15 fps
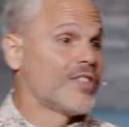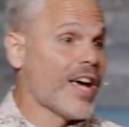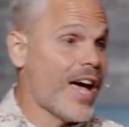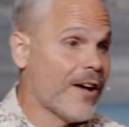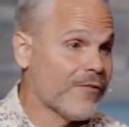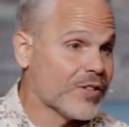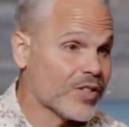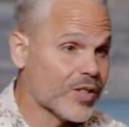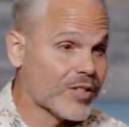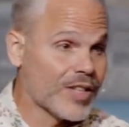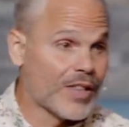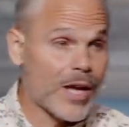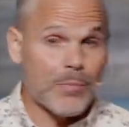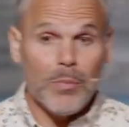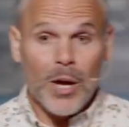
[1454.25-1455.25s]
to Ephesus
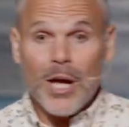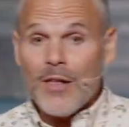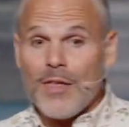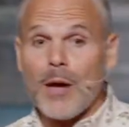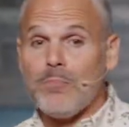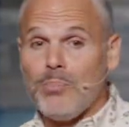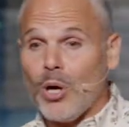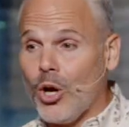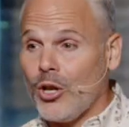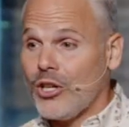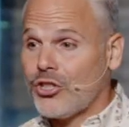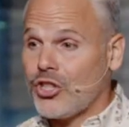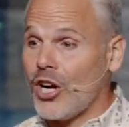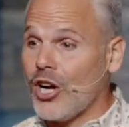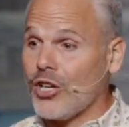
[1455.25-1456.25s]
and they build a
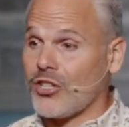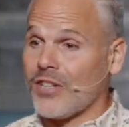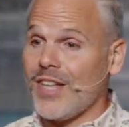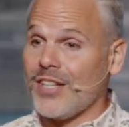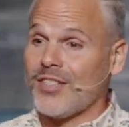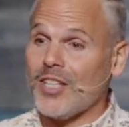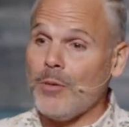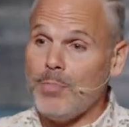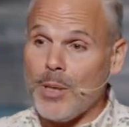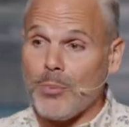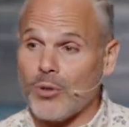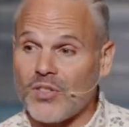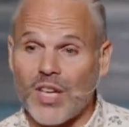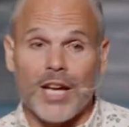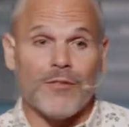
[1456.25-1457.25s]
church and they see
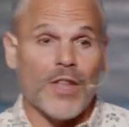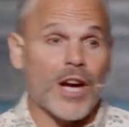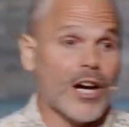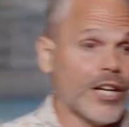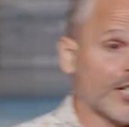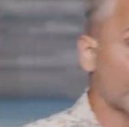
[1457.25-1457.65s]
people saved there.